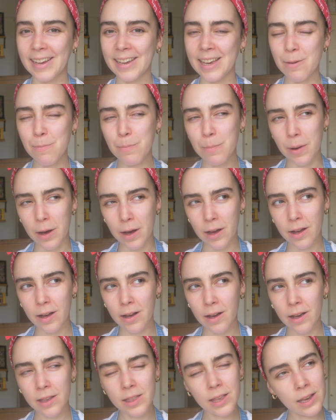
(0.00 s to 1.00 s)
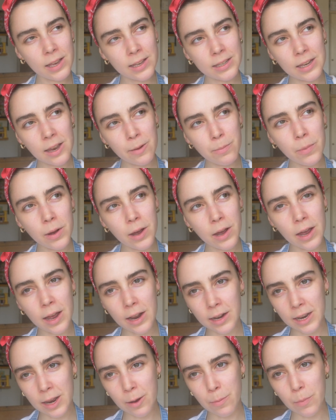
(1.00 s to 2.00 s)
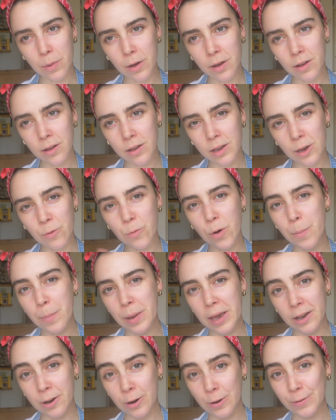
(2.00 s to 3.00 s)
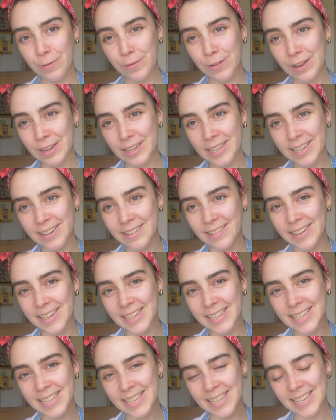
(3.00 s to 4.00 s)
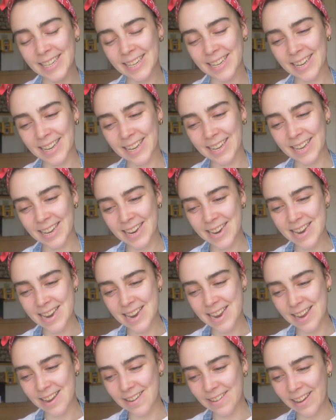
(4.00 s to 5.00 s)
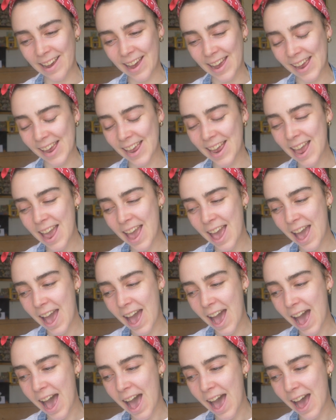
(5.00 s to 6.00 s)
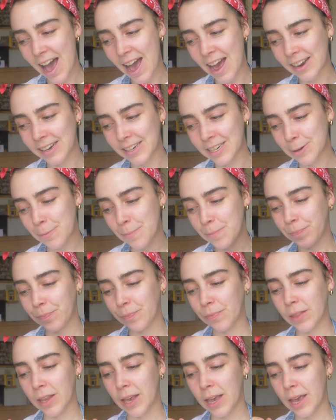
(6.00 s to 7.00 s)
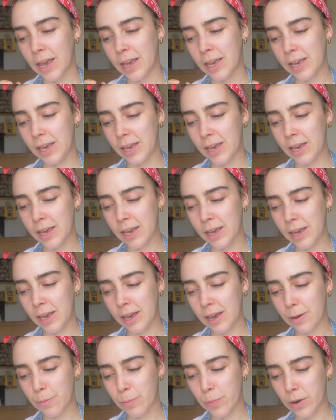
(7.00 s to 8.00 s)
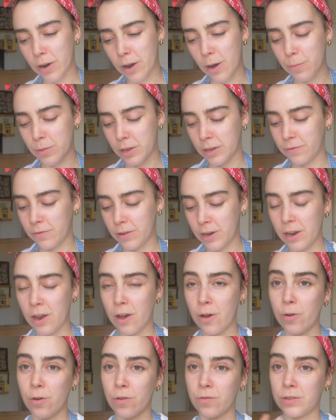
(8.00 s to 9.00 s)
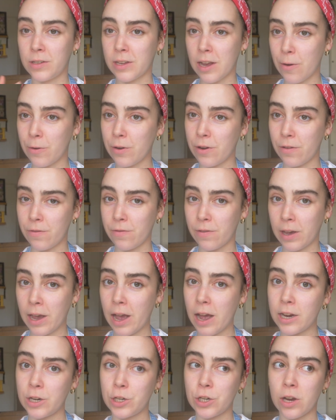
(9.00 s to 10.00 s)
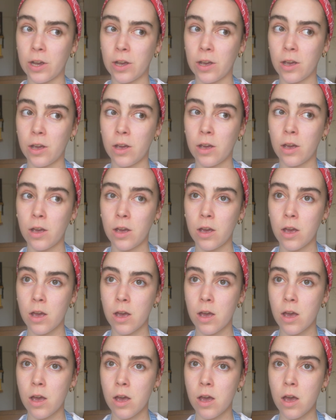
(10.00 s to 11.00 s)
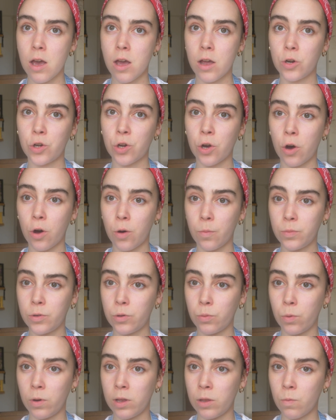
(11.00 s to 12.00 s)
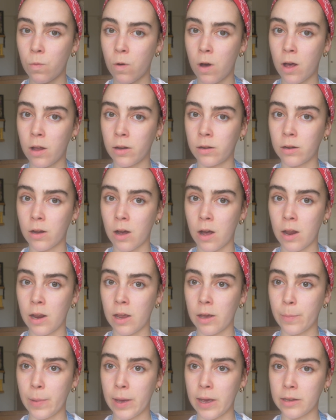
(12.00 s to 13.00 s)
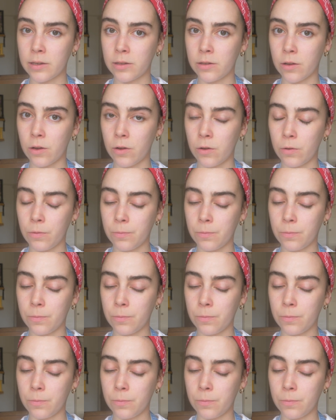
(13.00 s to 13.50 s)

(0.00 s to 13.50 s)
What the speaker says: I think it's Ed Kimber. He won Bake Off series in the UK, and he put up this video of sourdough focaccia topped with wild garlic pesto.